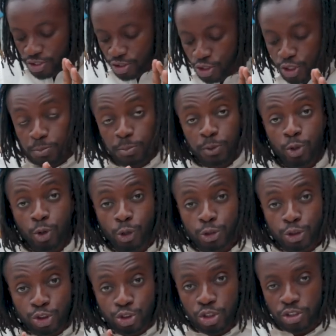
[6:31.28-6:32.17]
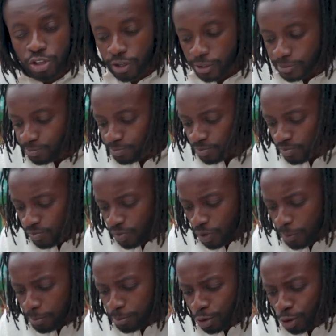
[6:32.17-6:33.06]
is just pure sugar.
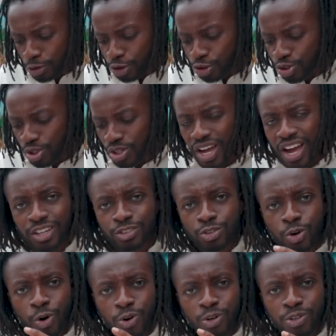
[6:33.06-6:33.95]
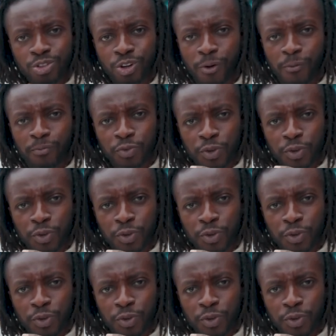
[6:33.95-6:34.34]
Pure sugar and coconut.